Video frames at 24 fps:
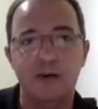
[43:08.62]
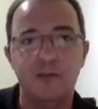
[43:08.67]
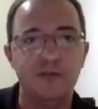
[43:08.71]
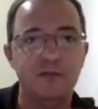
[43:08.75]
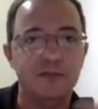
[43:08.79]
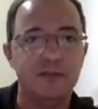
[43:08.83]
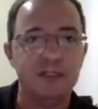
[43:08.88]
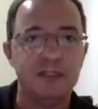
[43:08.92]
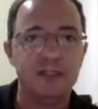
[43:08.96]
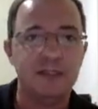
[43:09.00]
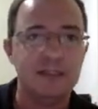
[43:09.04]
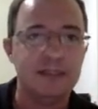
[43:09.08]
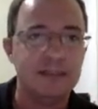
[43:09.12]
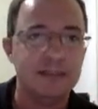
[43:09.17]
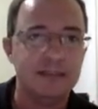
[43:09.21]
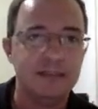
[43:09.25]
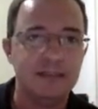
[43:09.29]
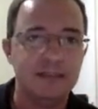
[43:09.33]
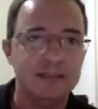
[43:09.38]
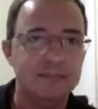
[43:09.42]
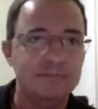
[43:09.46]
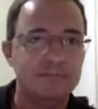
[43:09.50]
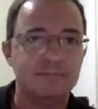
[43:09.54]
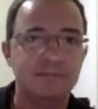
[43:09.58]

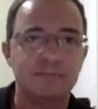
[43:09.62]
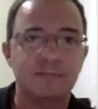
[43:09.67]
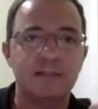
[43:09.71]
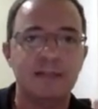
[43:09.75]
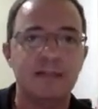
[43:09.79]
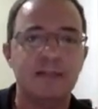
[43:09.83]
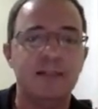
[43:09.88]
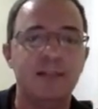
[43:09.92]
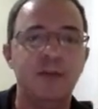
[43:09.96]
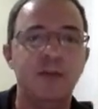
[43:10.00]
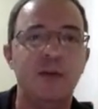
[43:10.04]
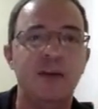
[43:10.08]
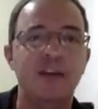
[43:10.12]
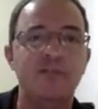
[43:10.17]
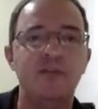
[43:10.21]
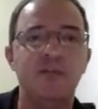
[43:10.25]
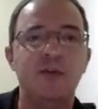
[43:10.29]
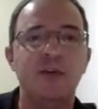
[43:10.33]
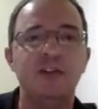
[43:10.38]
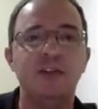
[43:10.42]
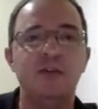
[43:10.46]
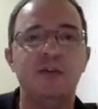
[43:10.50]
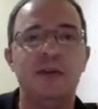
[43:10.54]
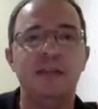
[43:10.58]
the D-Wave
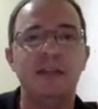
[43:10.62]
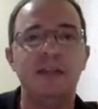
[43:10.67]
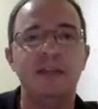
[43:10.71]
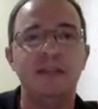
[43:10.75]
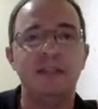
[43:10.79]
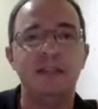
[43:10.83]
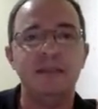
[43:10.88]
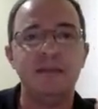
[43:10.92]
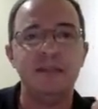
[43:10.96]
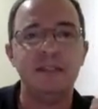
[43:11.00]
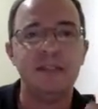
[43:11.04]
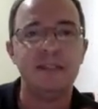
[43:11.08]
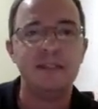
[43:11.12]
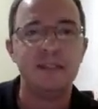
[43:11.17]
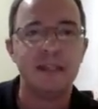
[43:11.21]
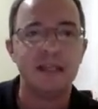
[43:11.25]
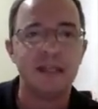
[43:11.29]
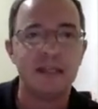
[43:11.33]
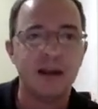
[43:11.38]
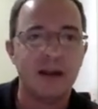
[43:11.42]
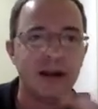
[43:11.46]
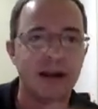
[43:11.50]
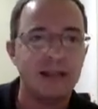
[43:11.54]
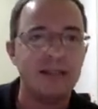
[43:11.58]
quantum annealer is
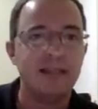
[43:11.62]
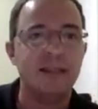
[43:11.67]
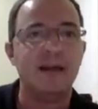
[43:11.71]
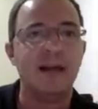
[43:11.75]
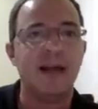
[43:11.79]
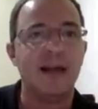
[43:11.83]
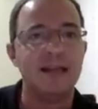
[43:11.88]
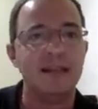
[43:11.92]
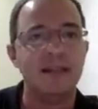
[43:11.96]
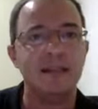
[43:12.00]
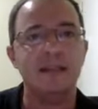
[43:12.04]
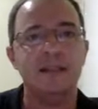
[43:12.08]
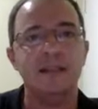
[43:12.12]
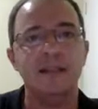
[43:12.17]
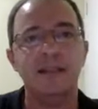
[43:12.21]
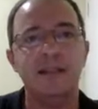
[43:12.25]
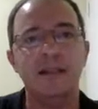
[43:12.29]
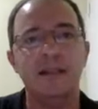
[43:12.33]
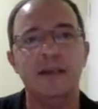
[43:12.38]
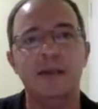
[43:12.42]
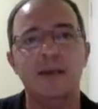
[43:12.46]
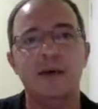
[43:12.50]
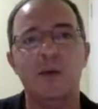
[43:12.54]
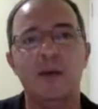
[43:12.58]
characterized
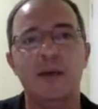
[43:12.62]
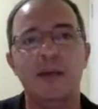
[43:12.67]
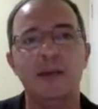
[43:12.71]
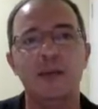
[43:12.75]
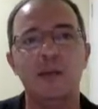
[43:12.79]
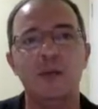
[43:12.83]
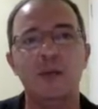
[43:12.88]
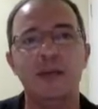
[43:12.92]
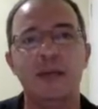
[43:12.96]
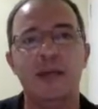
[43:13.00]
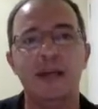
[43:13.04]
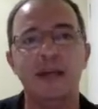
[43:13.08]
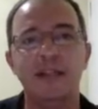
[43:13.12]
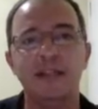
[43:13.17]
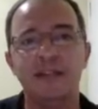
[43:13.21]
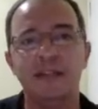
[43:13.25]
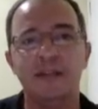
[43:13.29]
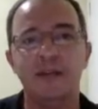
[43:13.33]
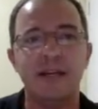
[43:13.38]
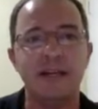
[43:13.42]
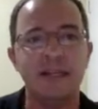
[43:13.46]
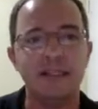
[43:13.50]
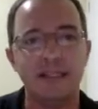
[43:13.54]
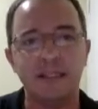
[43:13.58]
when we are
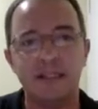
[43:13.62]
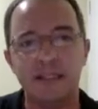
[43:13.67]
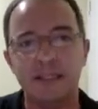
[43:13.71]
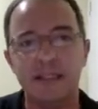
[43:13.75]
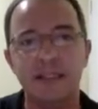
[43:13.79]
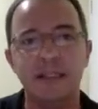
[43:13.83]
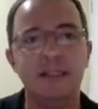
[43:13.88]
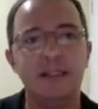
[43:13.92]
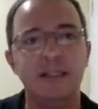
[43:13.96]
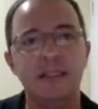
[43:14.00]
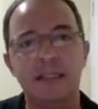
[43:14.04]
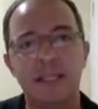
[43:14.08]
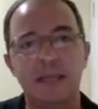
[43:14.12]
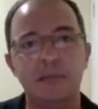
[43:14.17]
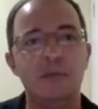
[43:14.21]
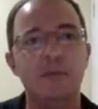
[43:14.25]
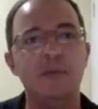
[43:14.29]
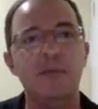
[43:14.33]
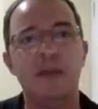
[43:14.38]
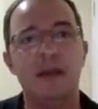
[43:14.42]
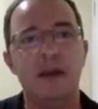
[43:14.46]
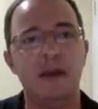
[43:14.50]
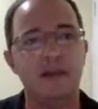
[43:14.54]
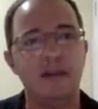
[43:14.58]
interested in this
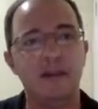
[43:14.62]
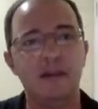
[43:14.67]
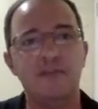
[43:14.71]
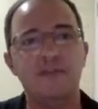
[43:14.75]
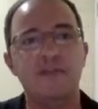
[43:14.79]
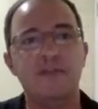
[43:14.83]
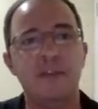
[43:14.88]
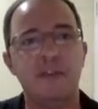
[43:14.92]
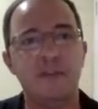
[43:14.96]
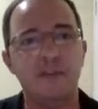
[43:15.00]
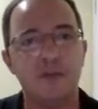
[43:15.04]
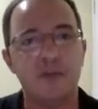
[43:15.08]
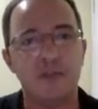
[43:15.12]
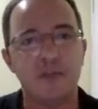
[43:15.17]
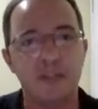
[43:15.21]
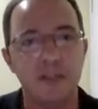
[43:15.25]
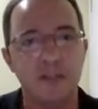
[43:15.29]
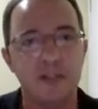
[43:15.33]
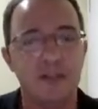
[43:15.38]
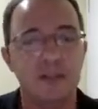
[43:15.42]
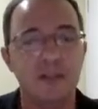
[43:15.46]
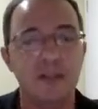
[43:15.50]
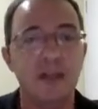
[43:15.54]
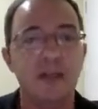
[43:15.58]
MBL phase
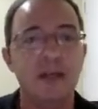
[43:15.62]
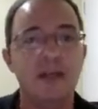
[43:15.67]
transition.